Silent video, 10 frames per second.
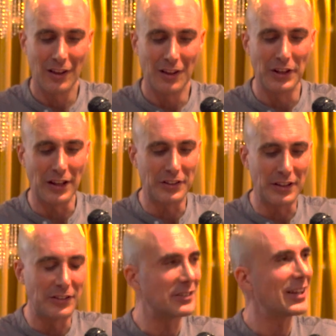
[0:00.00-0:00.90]

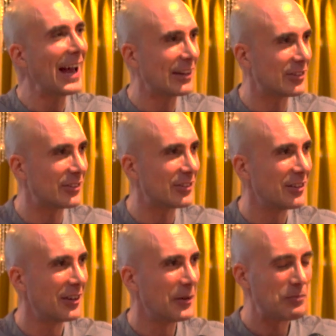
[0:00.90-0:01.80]
the texts
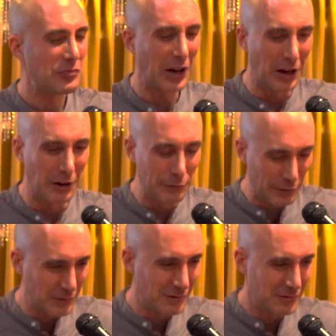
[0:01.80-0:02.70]
of
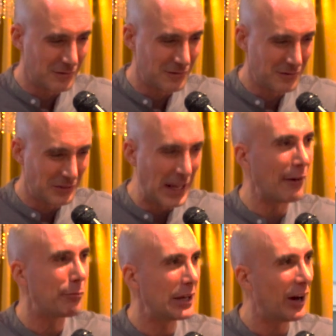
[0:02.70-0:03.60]
the
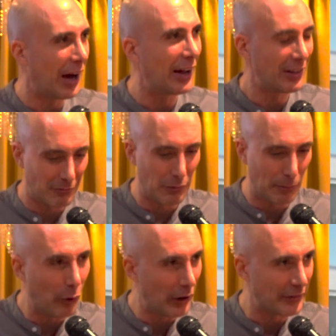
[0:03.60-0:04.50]
FBI
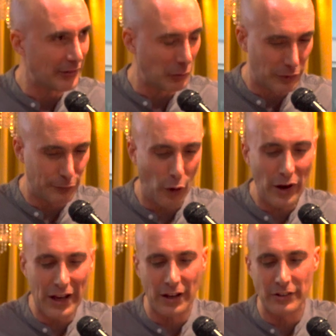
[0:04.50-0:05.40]
report that was
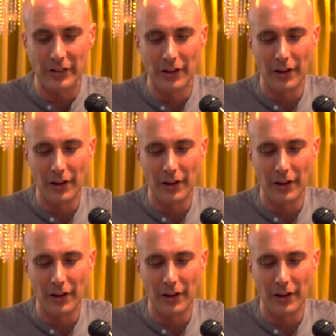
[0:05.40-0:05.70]
FOIA'd,